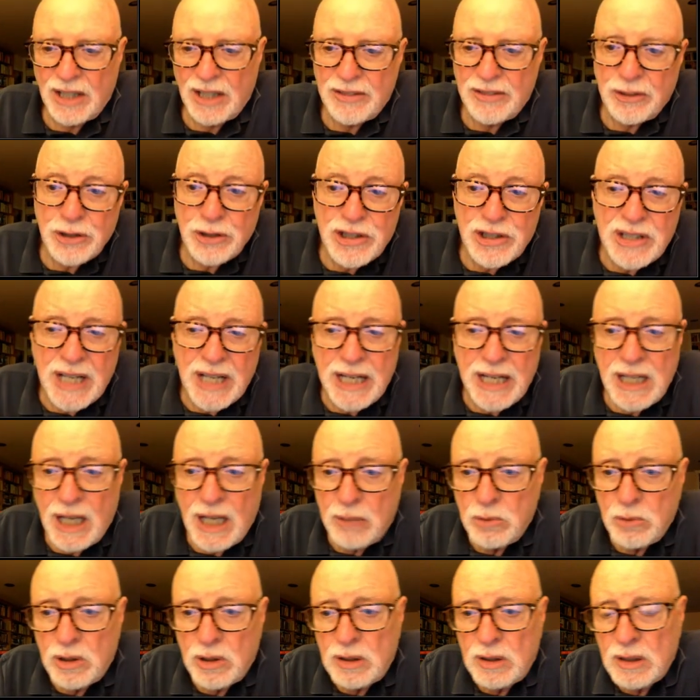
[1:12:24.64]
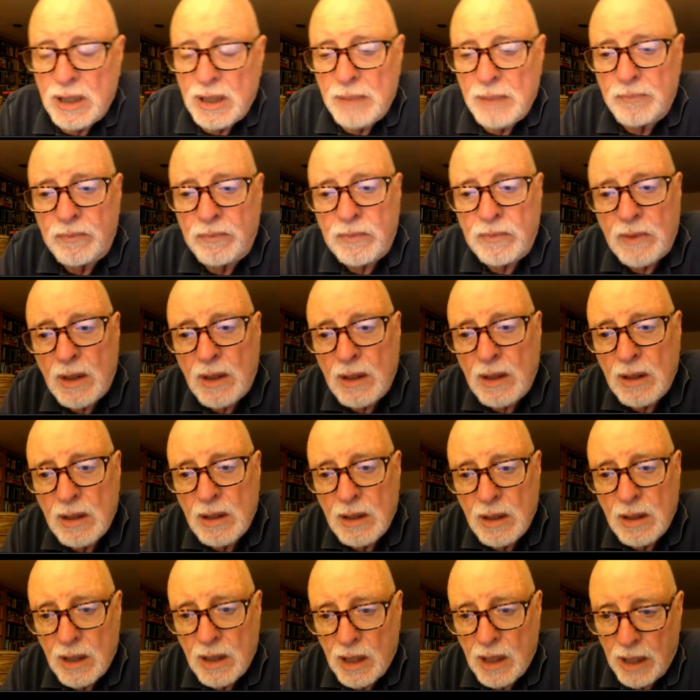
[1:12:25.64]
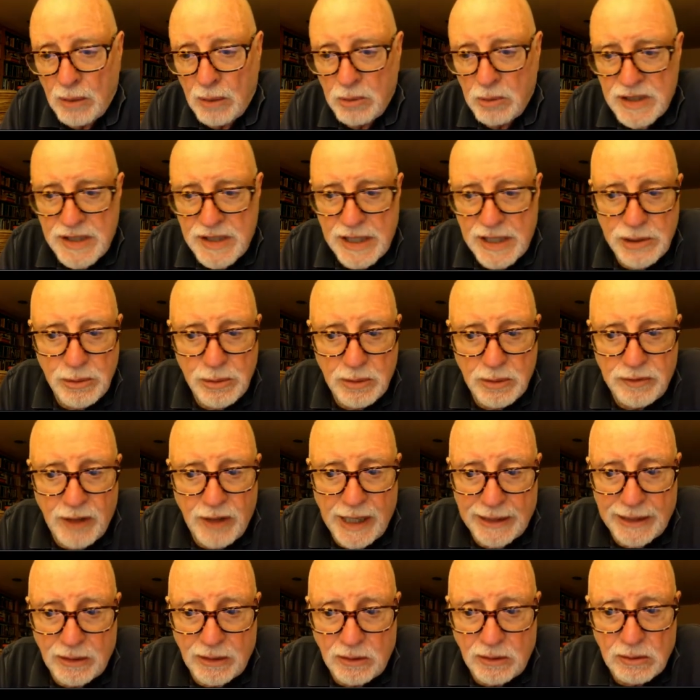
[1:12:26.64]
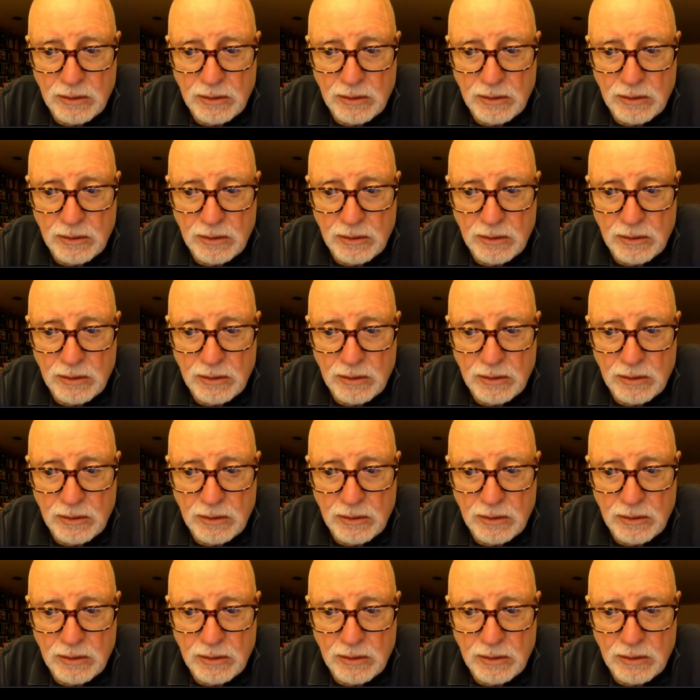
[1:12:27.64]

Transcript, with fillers: on Thursday, I will um, I will send you a final.